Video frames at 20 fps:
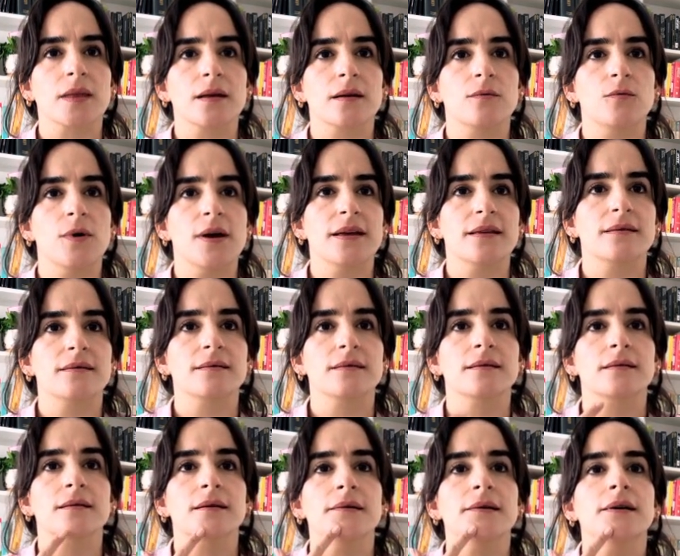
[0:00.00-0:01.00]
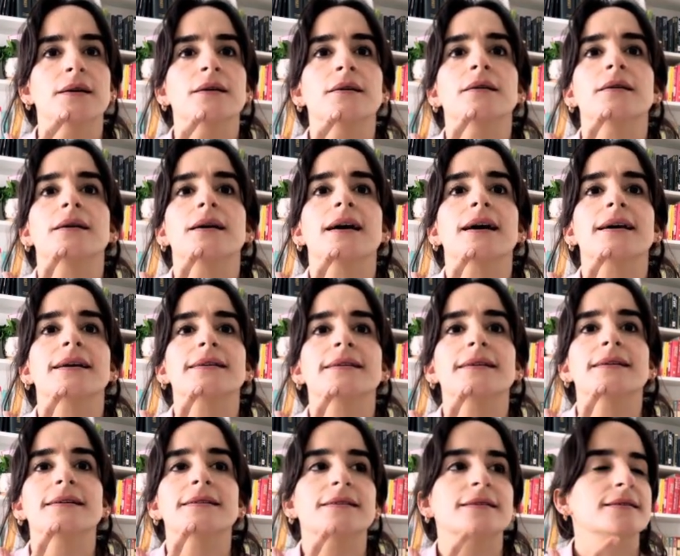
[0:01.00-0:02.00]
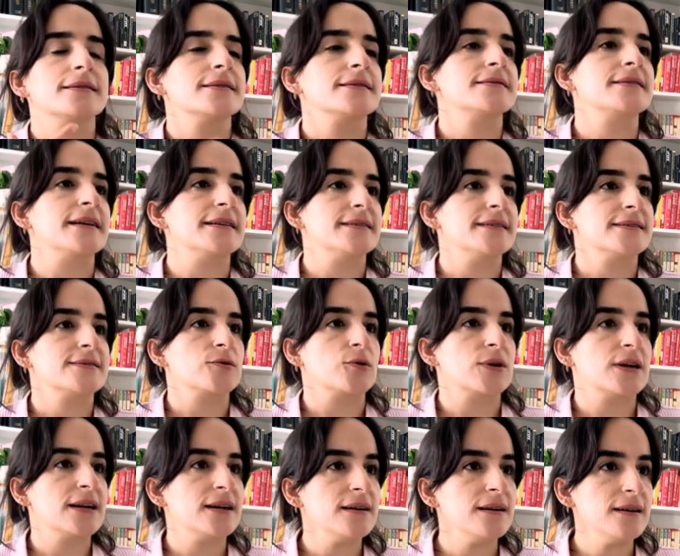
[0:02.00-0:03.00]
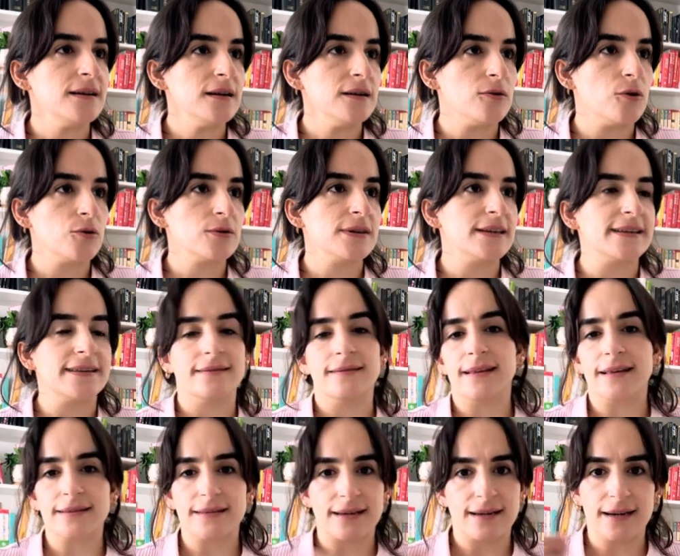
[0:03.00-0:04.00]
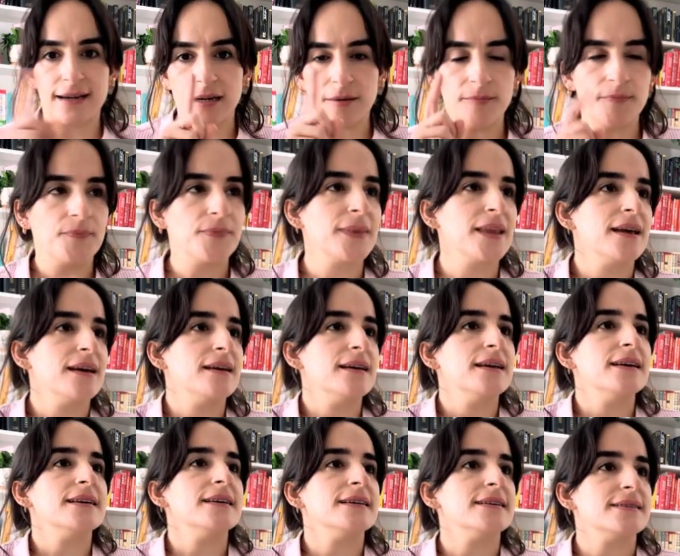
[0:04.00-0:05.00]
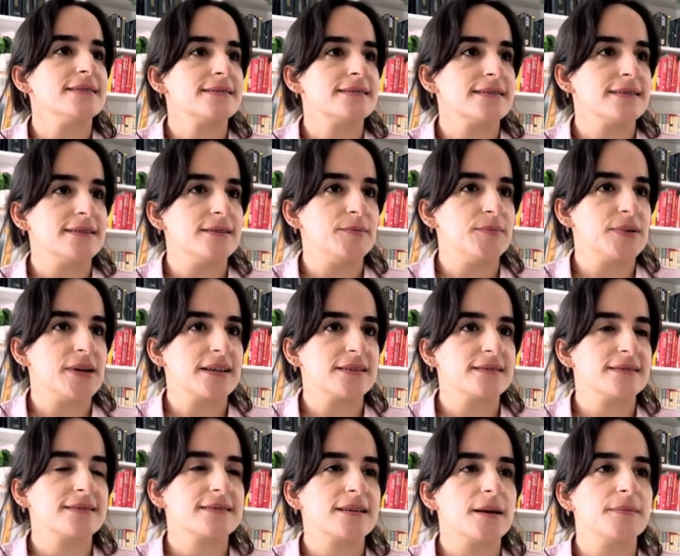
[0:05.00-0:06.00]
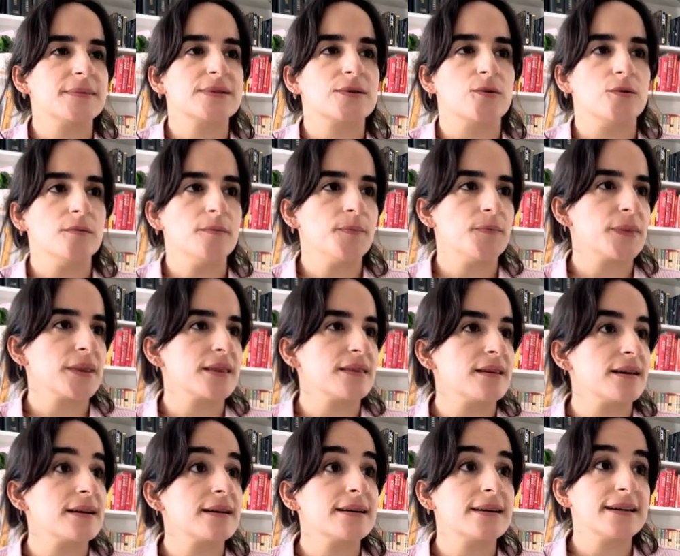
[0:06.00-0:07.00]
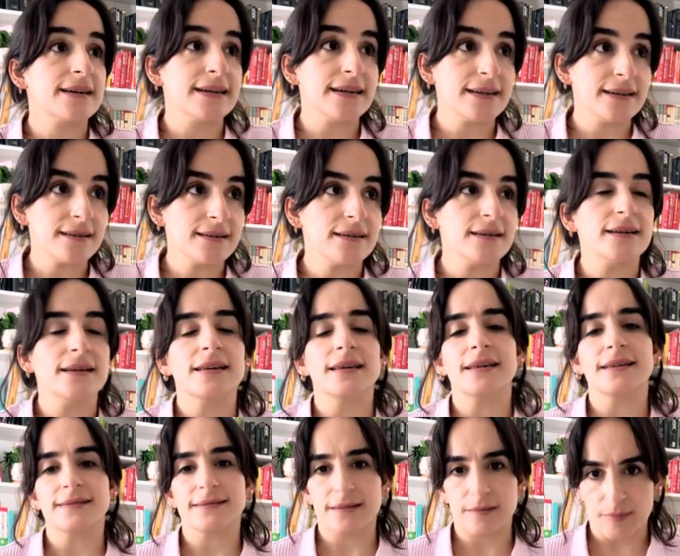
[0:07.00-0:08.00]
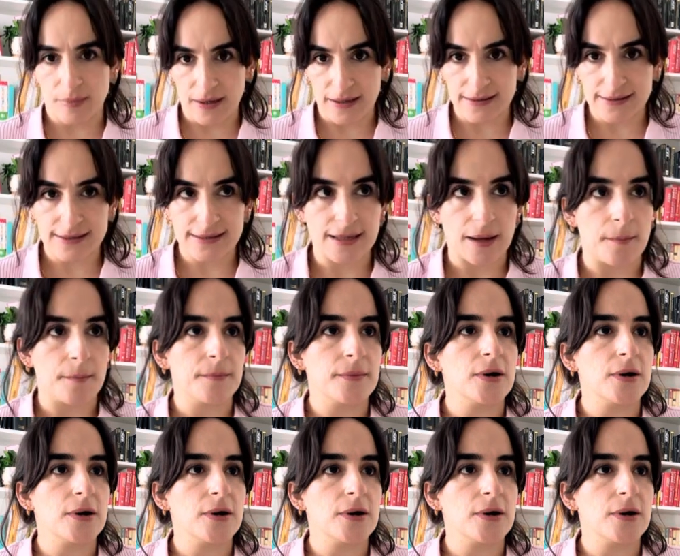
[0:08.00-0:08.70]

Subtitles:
Wait, I need red. So K, only letter K, is the present stem. So the Kr is the past stem.